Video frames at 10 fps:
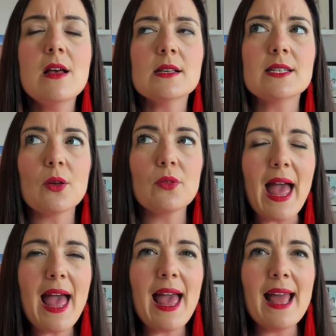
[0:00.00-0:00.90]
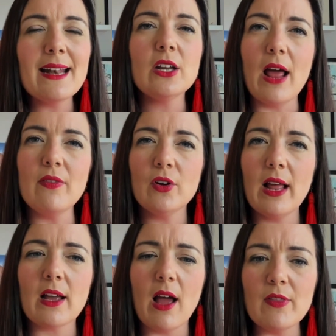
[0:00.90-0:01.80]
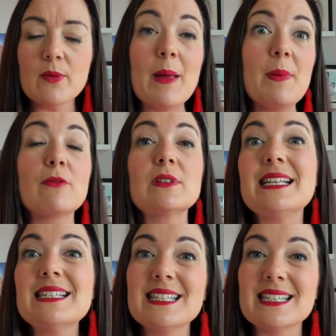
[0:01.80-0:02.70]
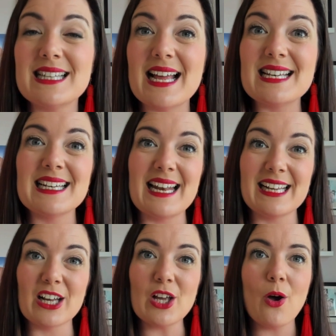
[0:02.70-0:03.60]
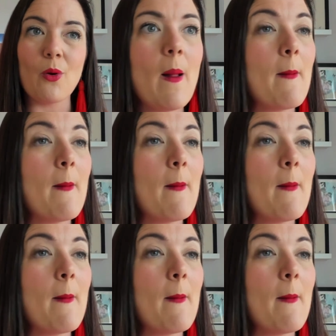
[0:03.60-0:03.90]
So then, and you're like, and there may be a resistance then to letting it go.